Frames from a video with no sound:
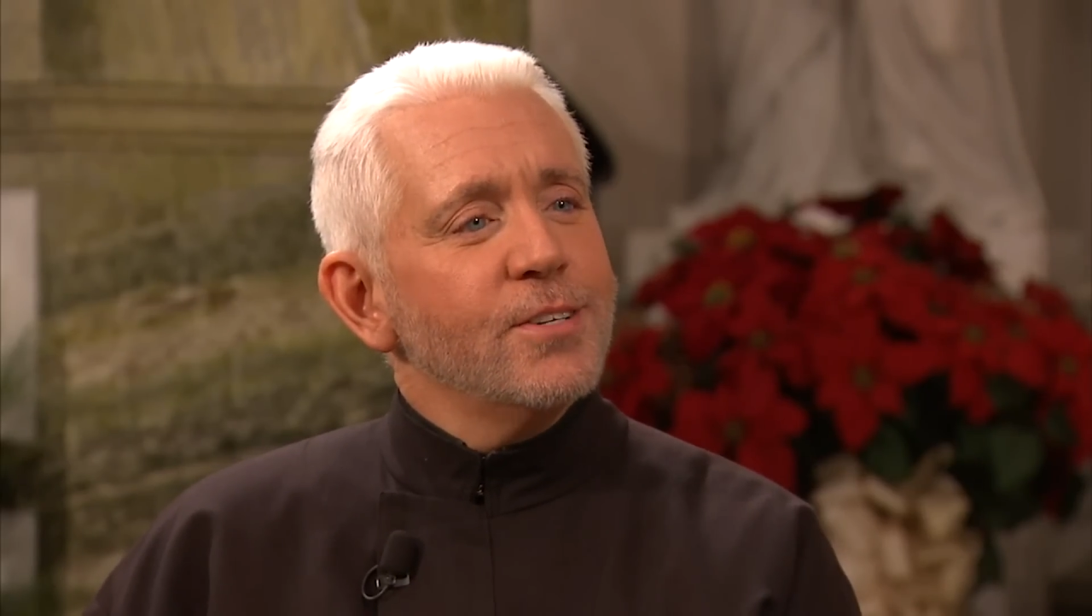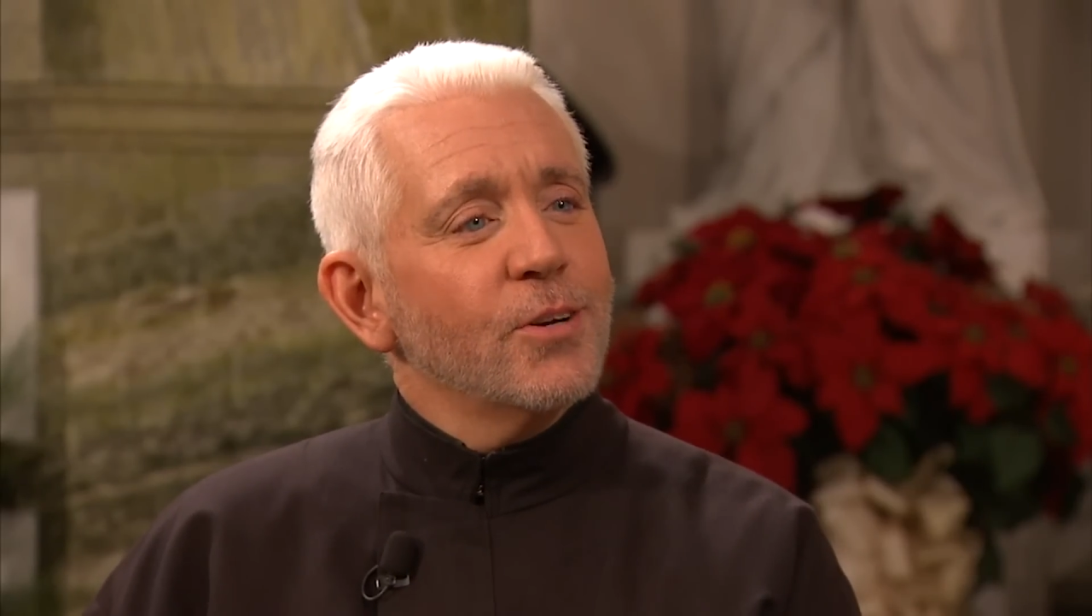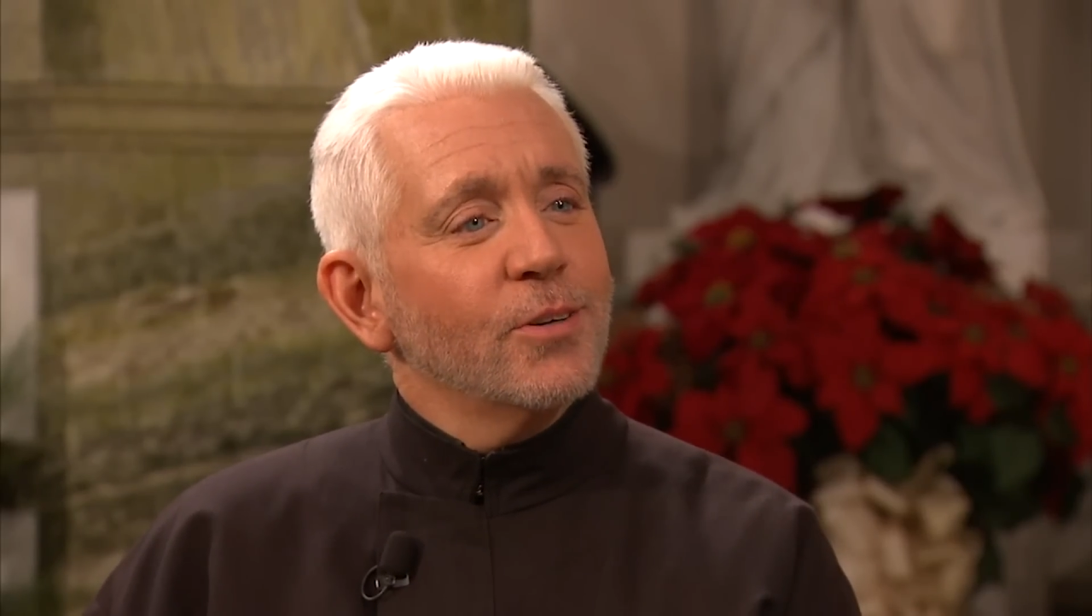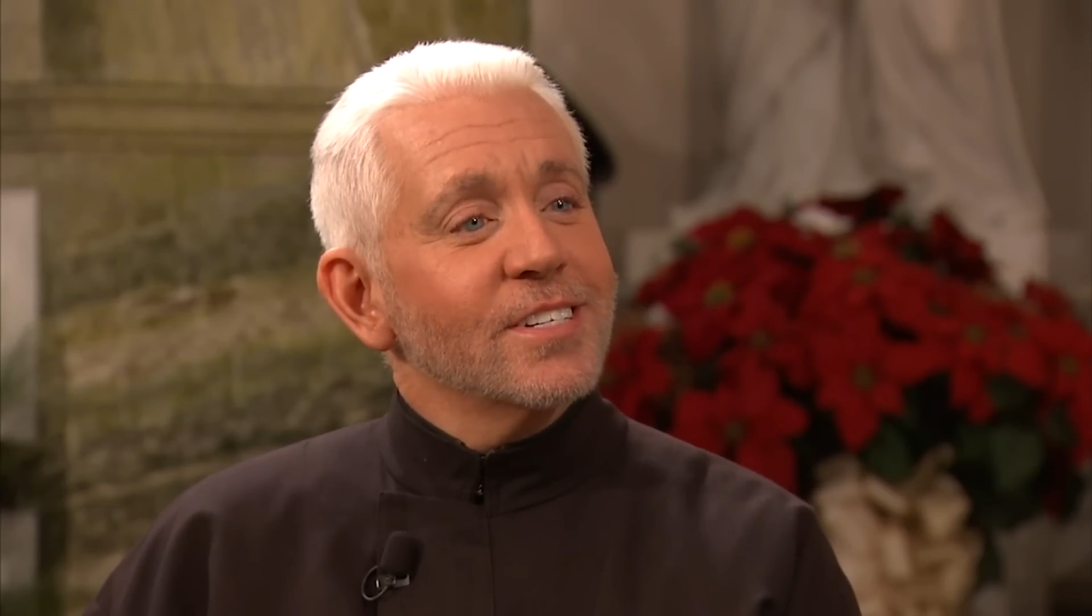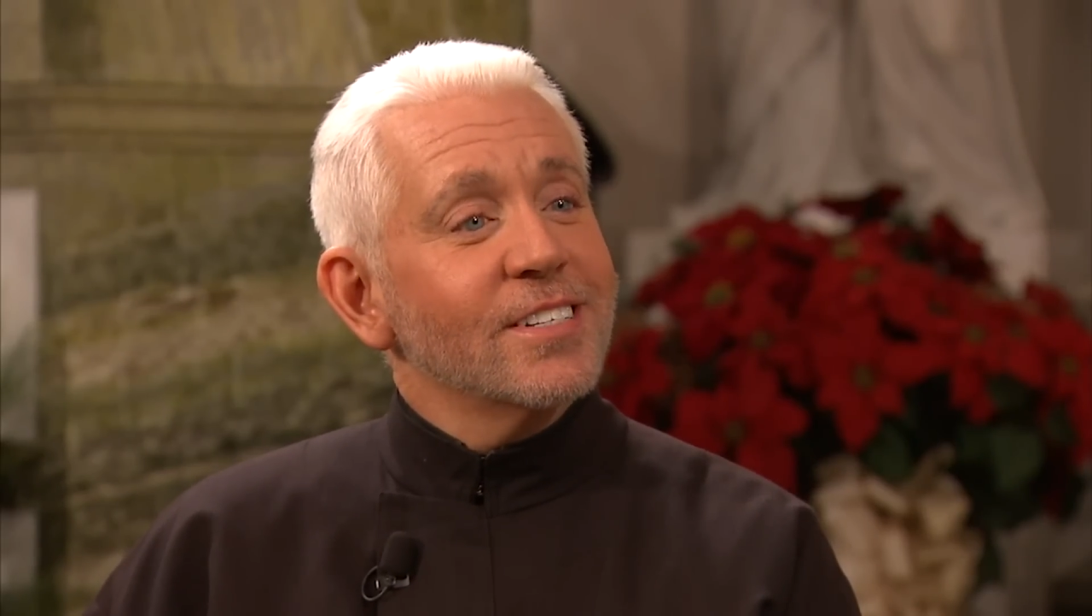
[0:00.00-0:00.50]

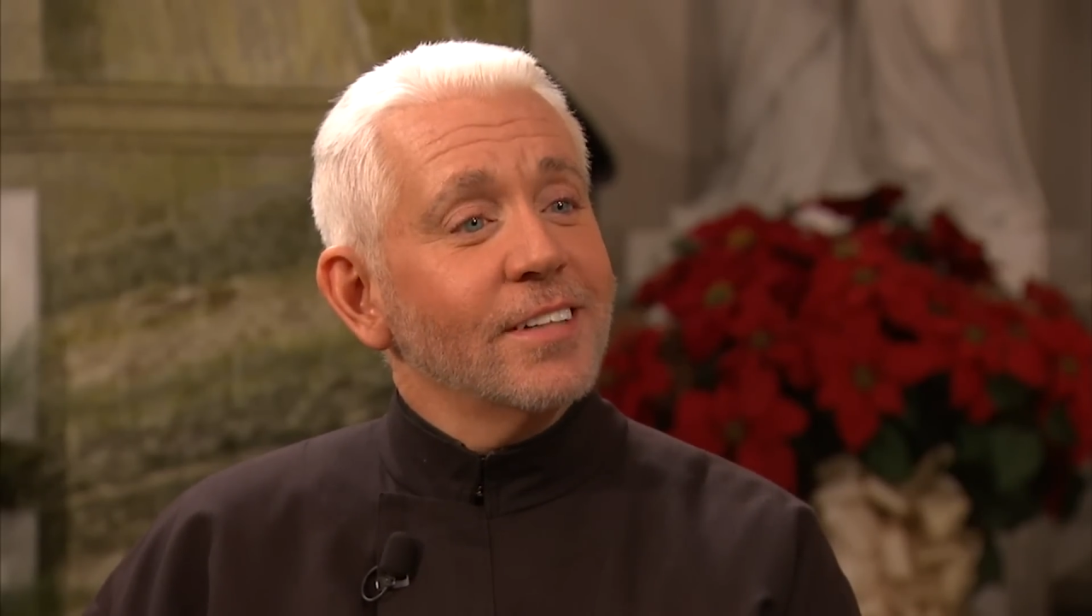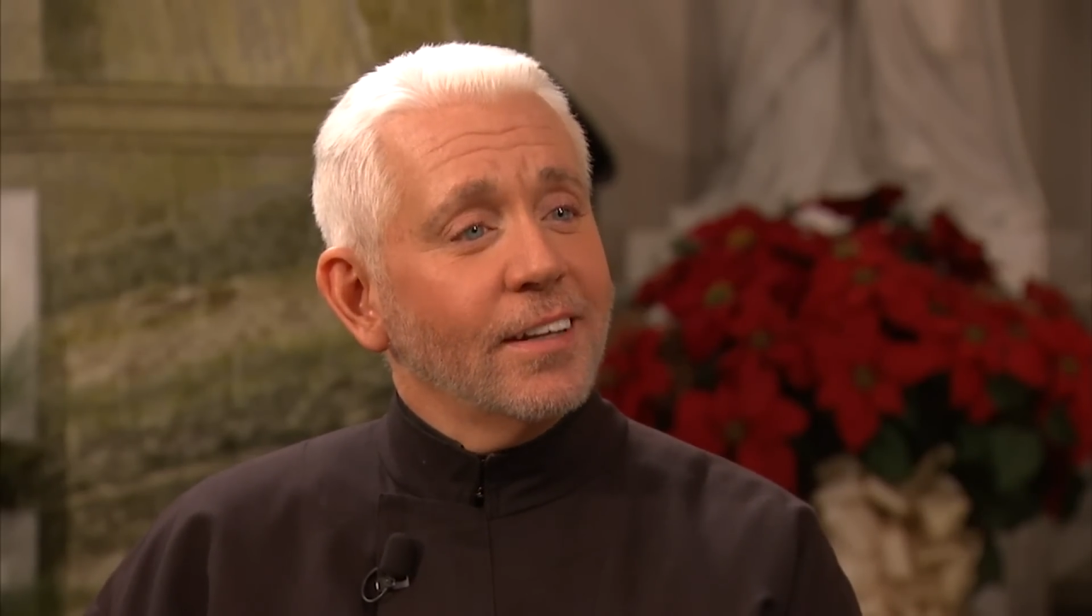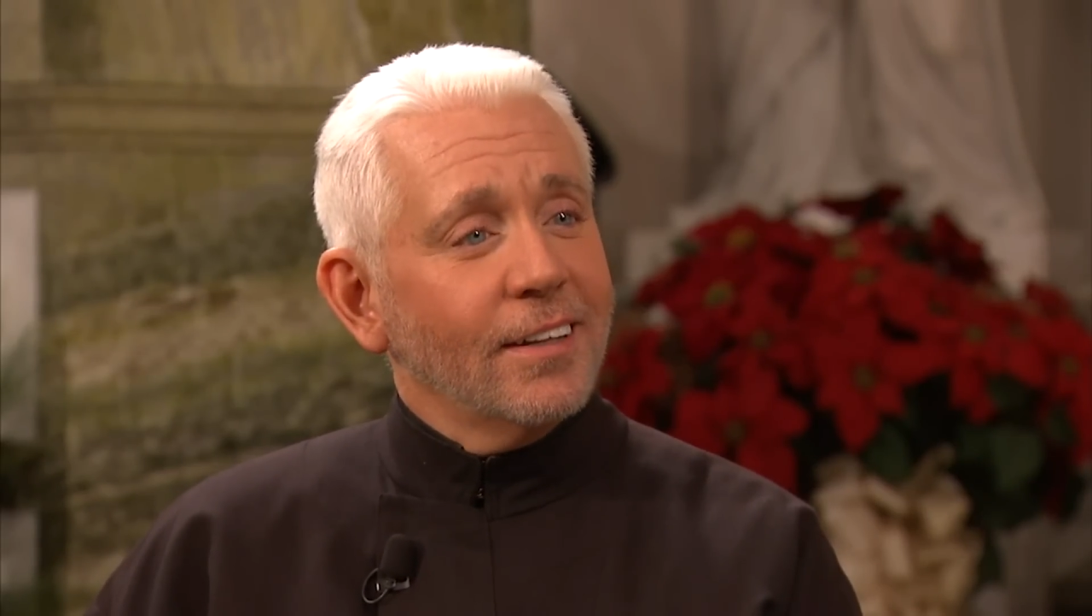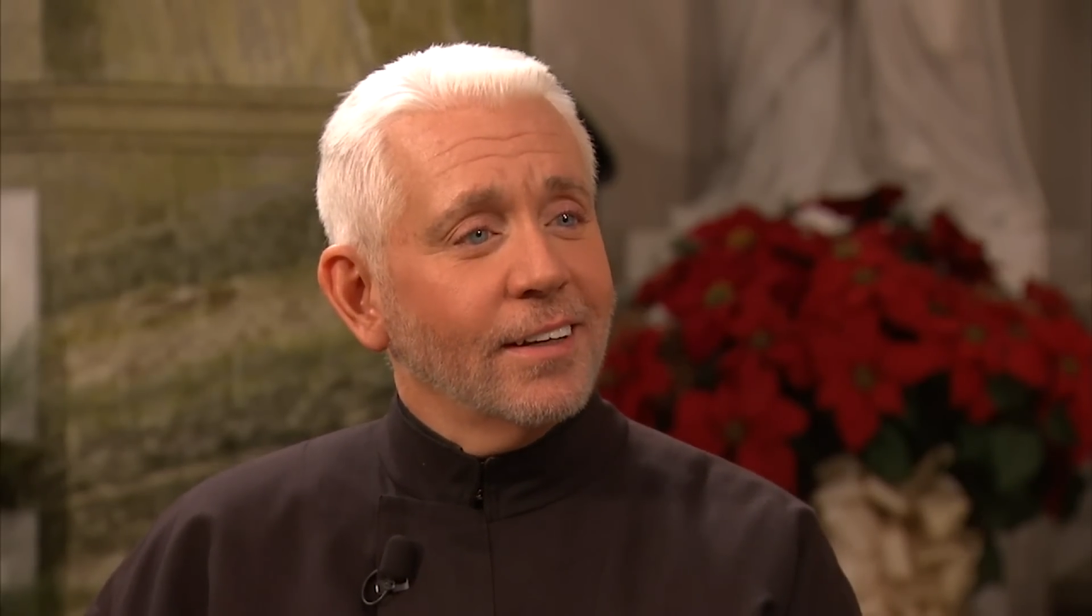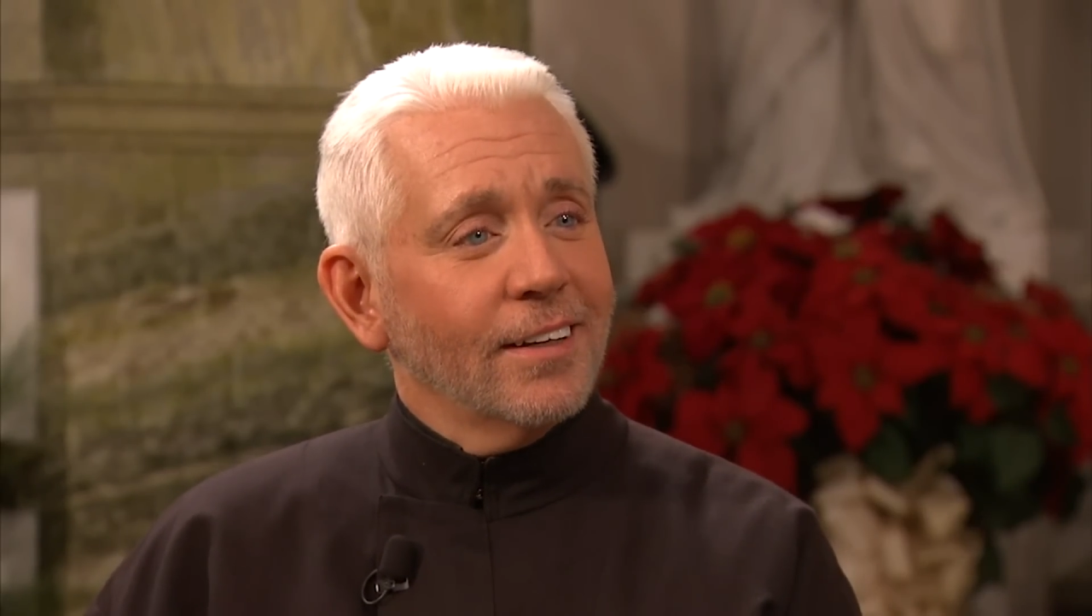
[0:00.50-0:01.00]
Jonas
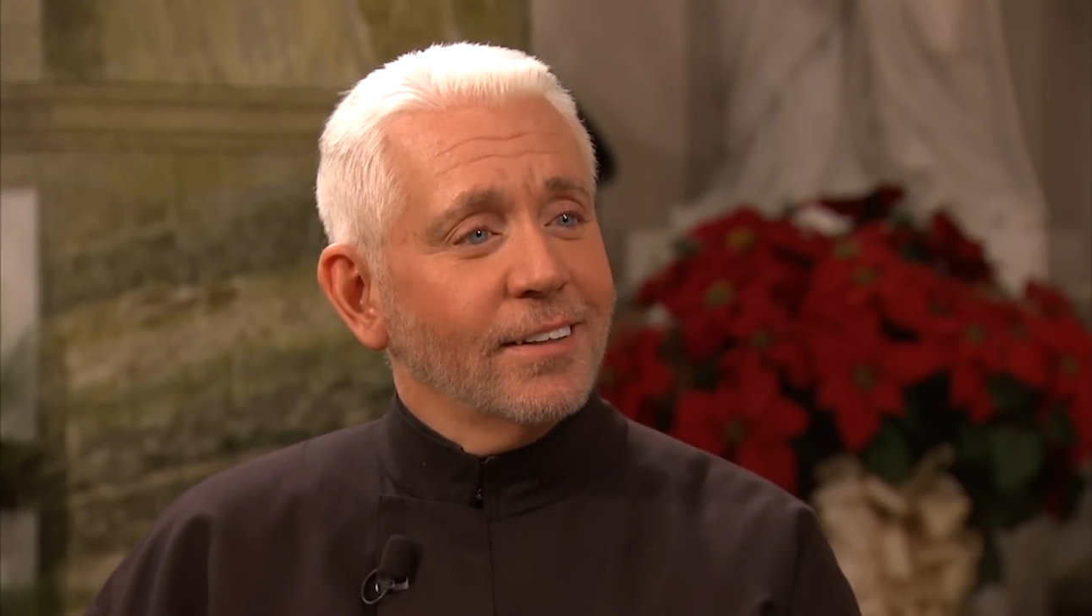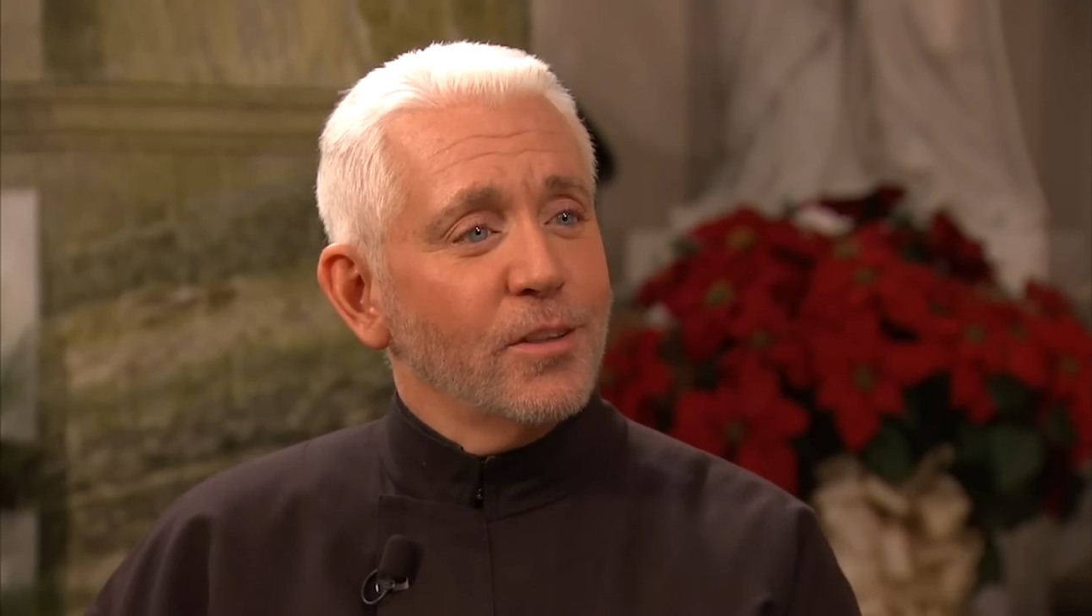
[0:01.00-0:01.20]
Nightingale